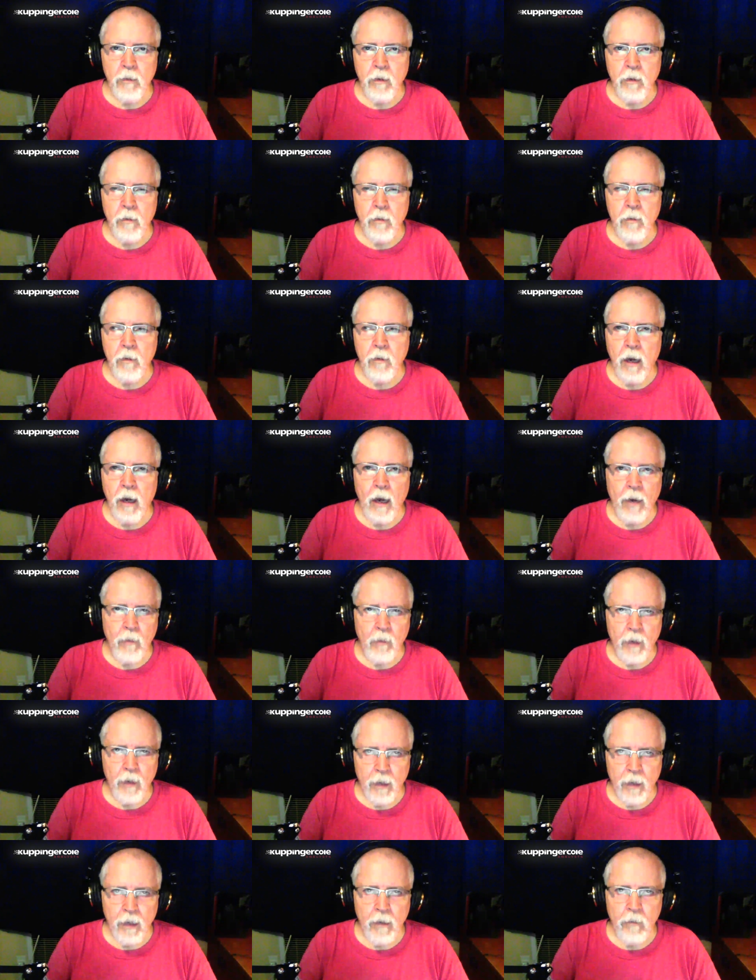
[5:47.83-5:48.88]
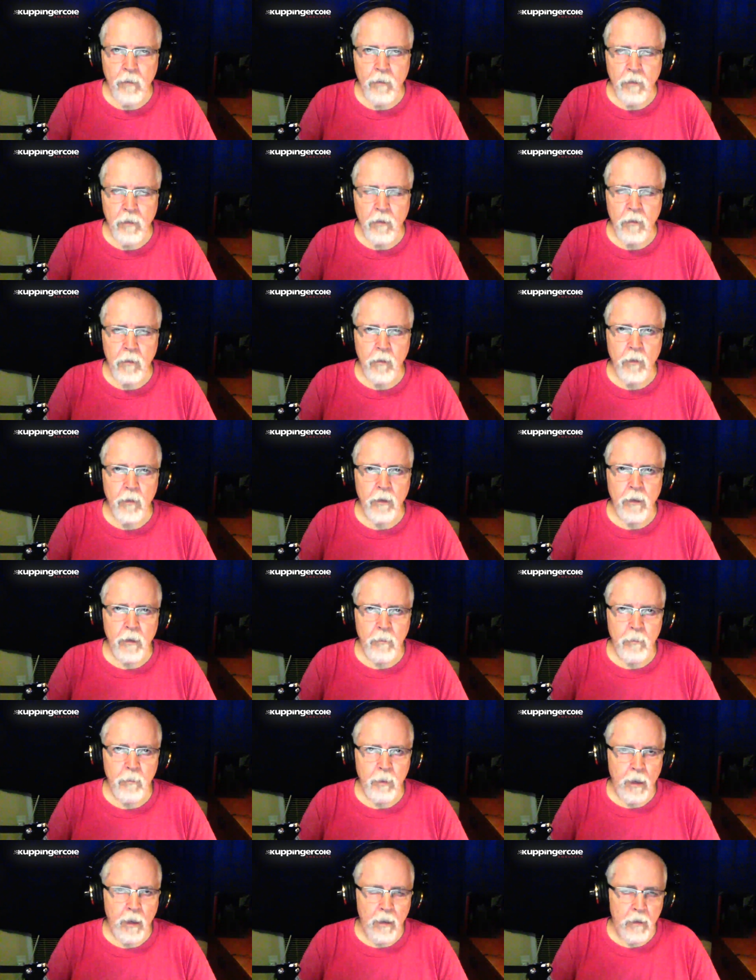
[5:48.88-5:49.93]
are hot right now, including and
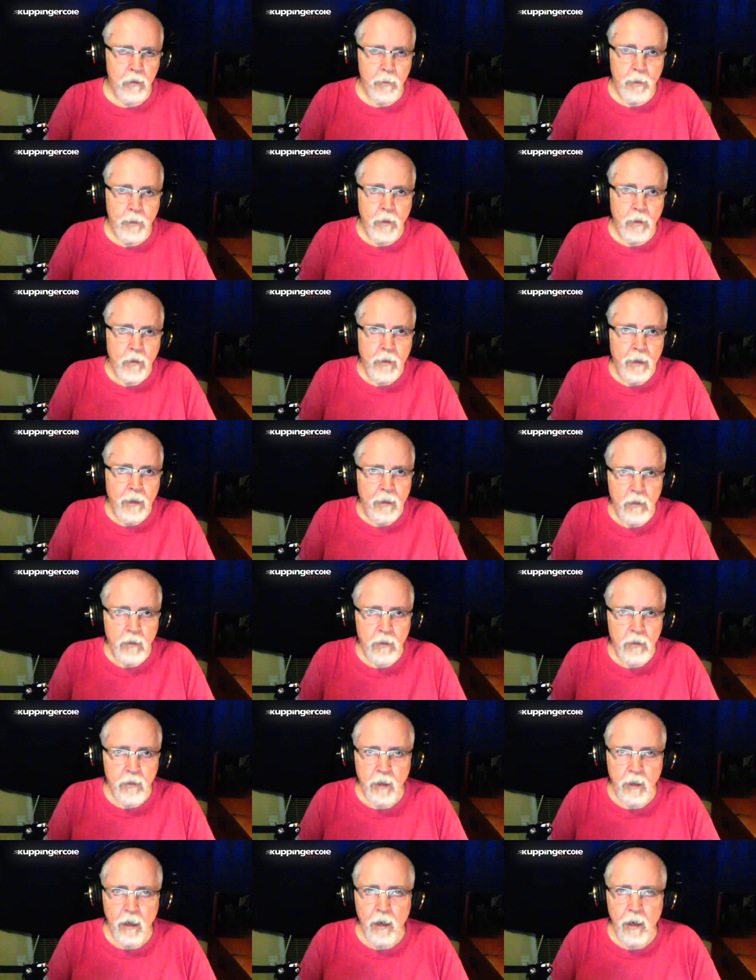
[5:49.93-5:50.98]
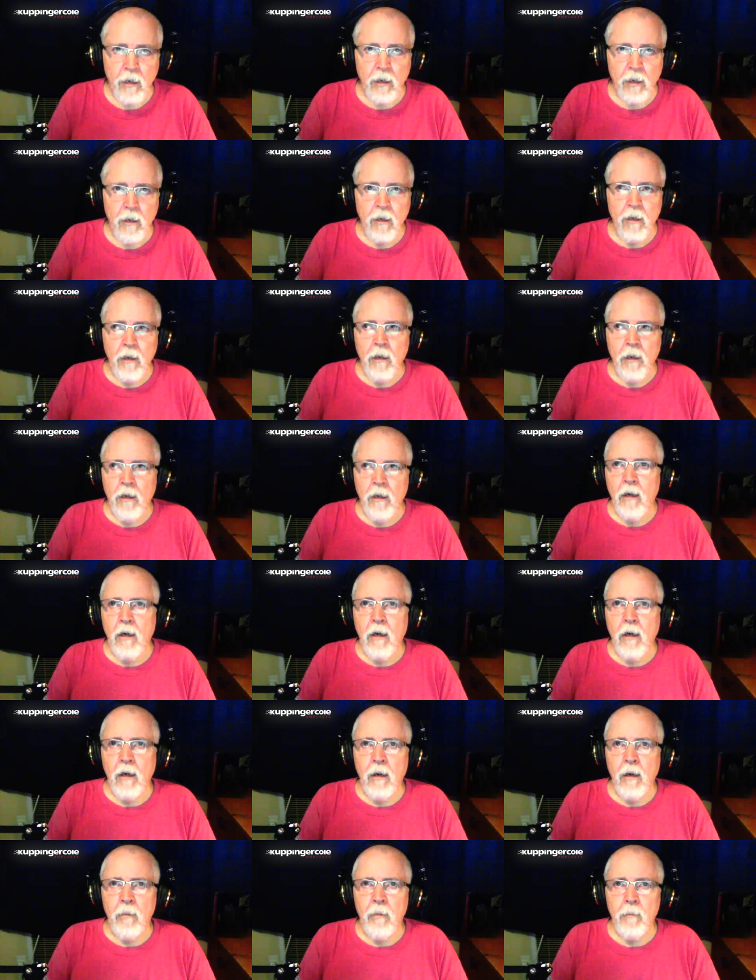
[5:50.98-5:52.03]
especially SSI,
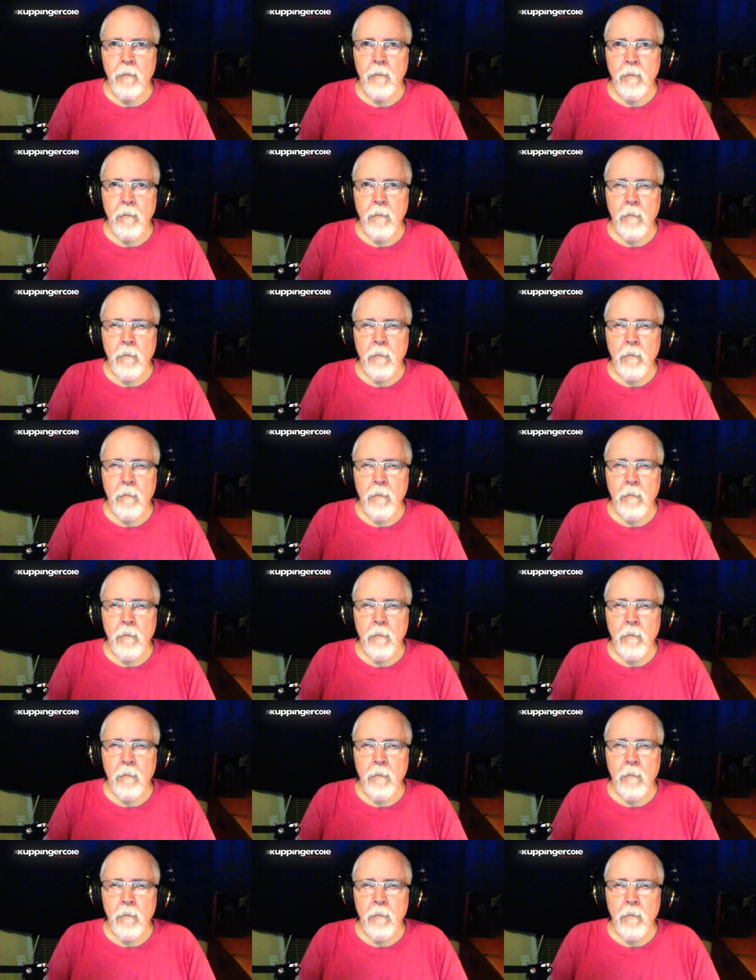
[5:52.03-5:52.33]
um,